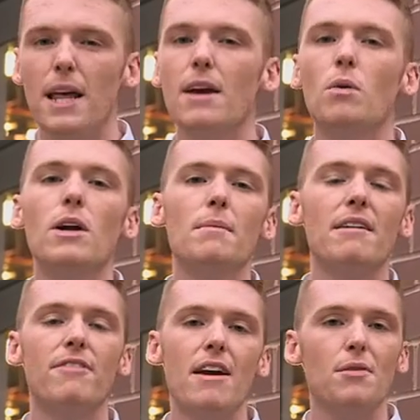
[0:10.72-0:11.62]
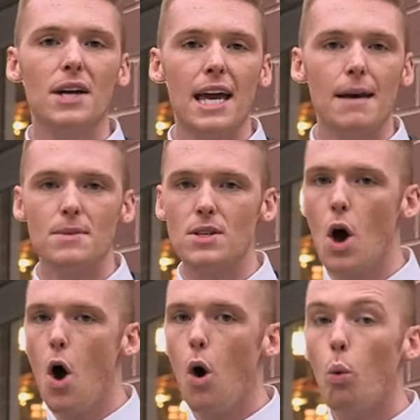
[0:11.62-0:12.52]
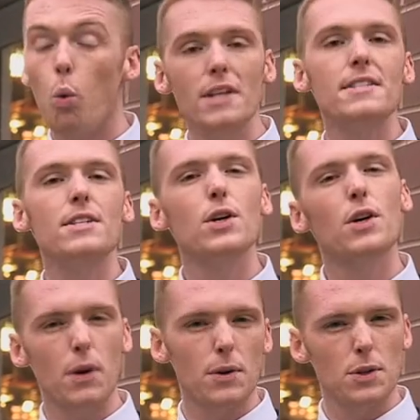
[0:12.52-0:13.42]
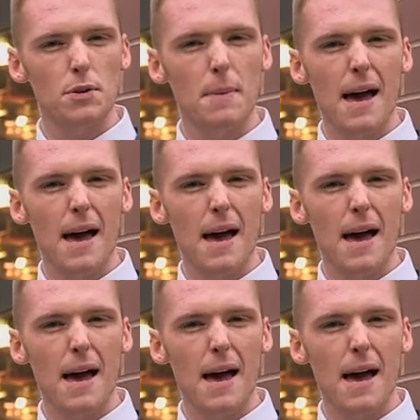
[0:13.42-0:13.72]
playing one of my favorite games. What's in your grocery